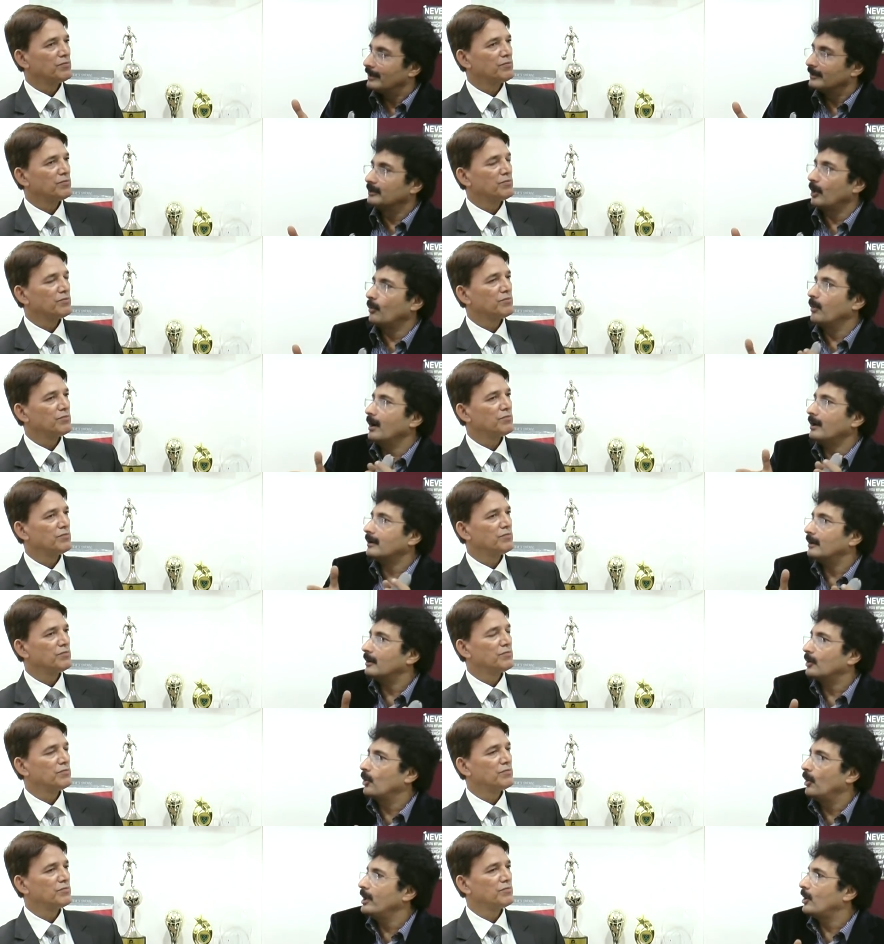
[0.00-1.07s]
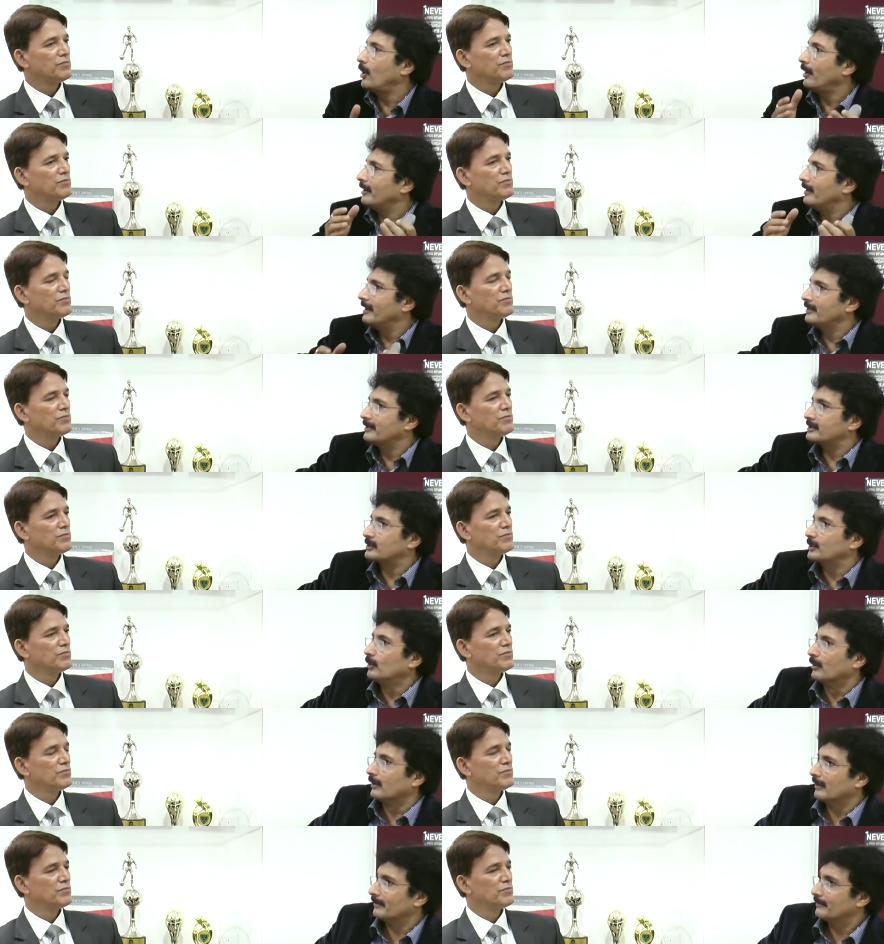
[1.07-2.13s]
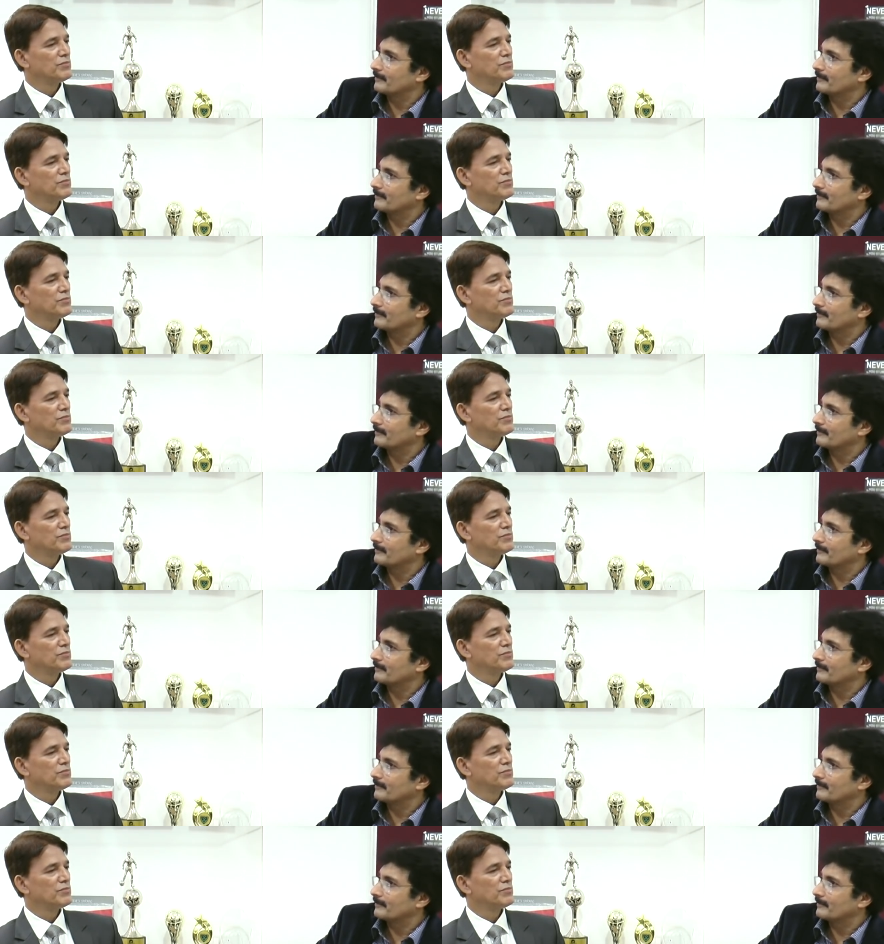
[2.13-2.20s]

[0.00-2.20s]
Speaker 1: the work going on in the school,